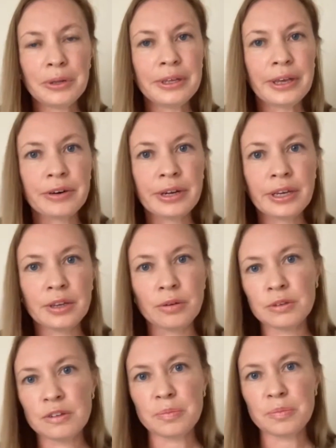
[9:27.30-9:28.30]
Well, Gary, I can
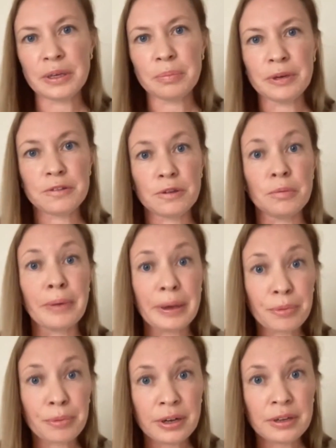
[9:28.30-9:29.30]
only speak based on my
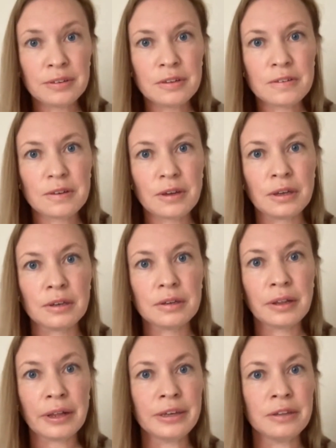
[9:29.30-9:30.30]
practice
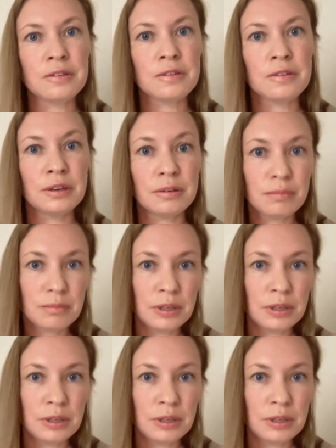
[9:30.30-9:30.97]
and clients that